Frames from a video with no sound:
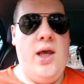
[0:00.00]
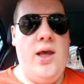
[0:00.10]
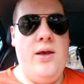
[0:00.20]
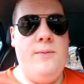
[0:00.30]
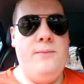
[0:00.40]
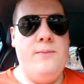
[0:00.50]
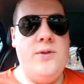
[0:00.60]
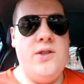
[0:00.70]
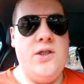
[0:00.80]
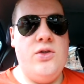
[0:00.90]
um,
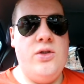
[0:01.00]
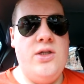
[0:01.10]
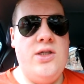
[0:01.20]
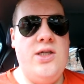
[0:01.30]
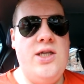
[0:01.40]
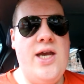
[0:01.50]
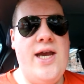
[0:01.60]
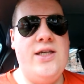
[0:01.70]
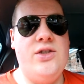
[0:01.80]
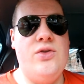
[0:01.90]
Citroen
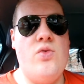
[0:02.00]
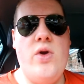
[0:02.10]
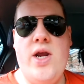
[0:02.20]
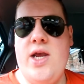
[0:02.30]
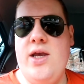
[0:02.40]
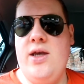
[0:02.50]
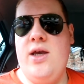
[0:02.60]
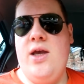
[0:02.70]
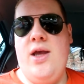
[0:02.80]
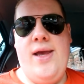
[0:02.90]
DS3
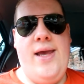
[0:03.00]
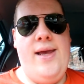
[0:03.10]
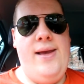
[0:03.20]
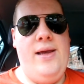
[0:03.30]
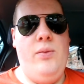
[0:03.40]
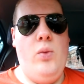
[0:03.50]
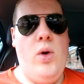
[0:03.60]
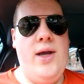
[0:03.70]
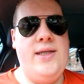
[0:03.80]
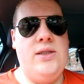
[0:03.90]
uh, in
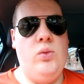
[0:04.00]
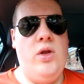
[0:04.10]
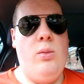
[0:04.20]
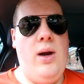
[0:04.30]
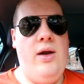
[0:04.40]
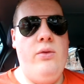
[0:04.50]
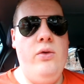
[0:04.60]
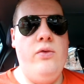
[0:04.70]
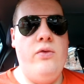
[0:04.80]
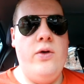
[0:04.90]
white with a black
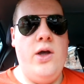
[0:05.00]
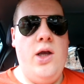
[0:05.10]
roof,